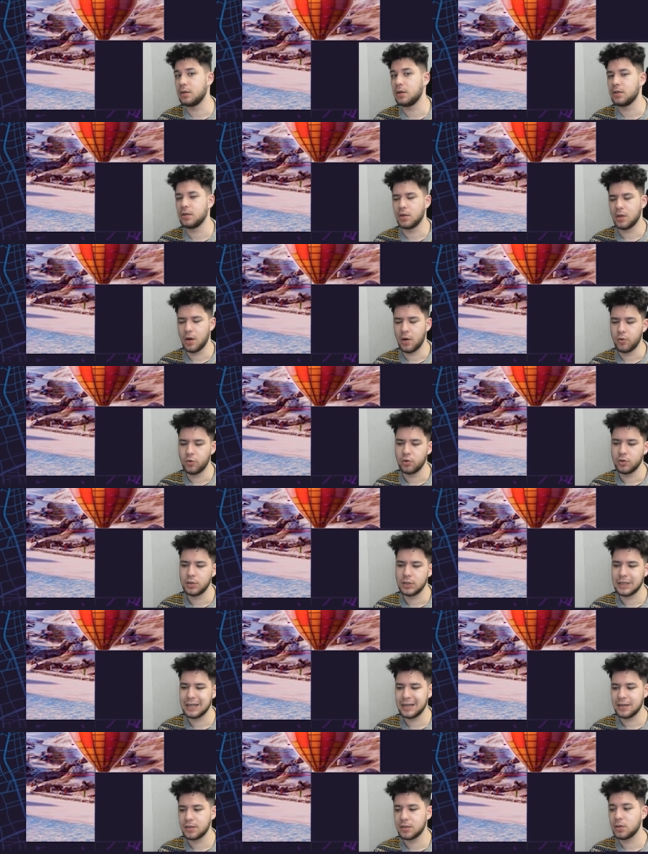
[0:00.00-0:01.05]
so
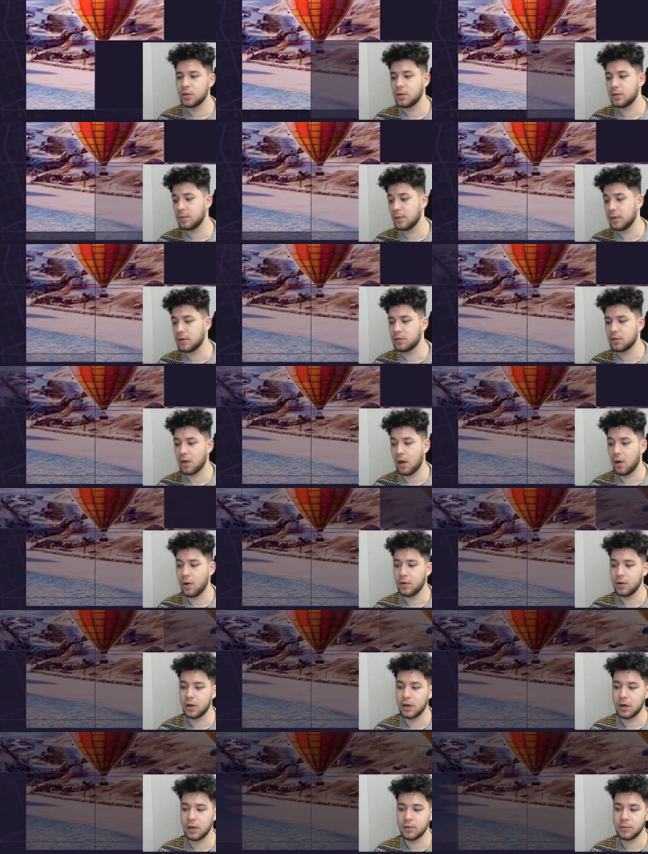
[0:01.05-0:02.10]
I think that now
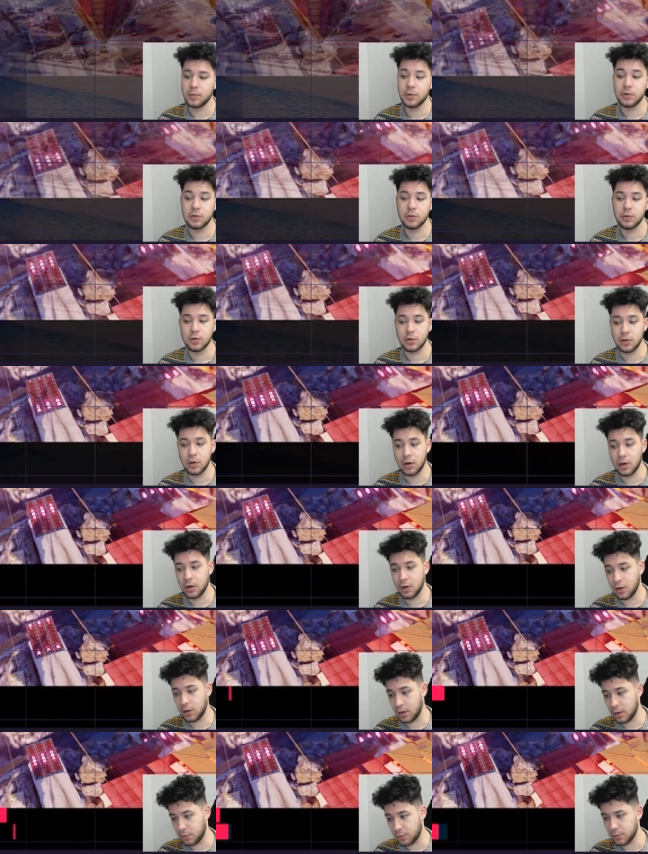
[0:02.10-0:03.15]
I will be
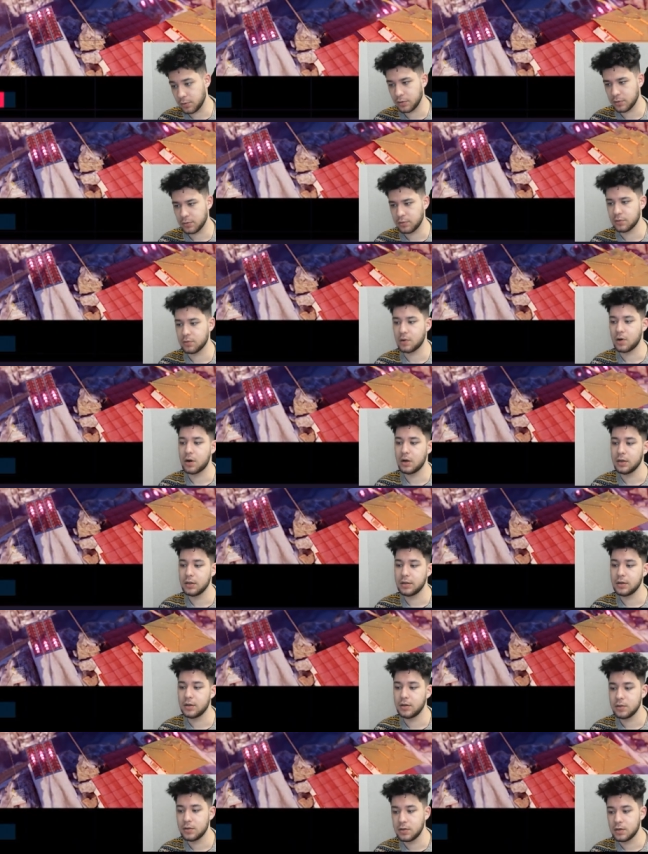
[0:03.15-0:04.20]
the winner in
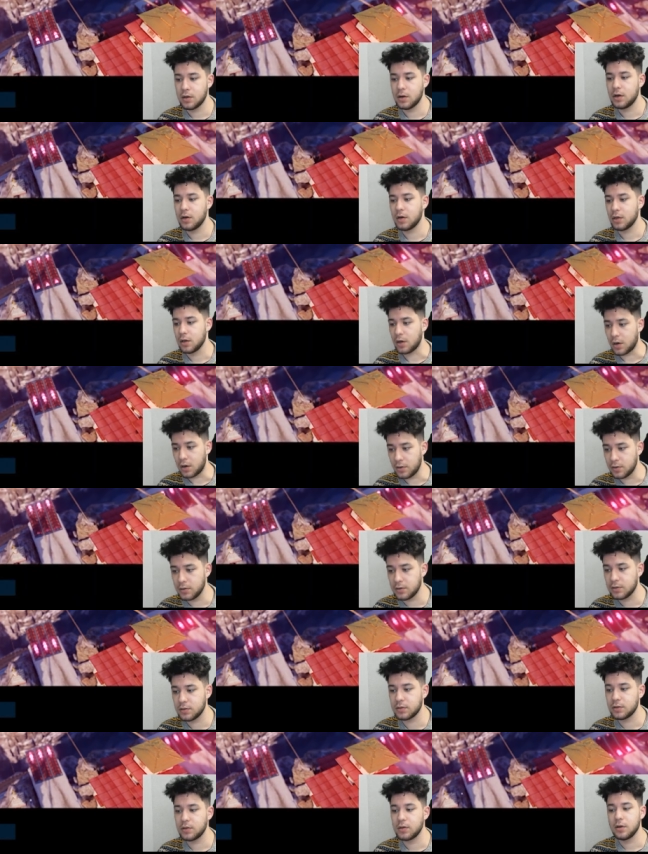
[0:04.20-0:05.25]
this
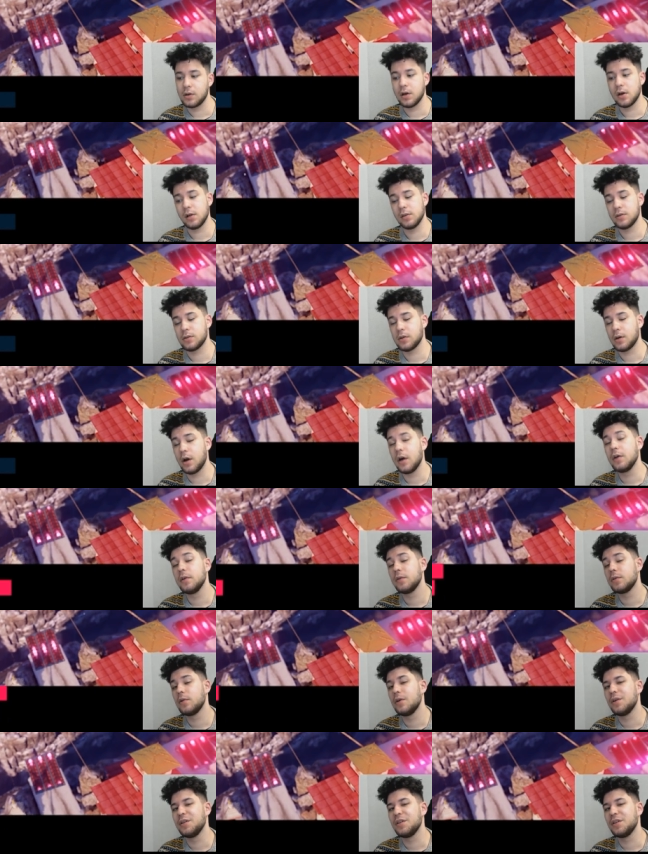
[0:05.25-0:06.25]
race and I'm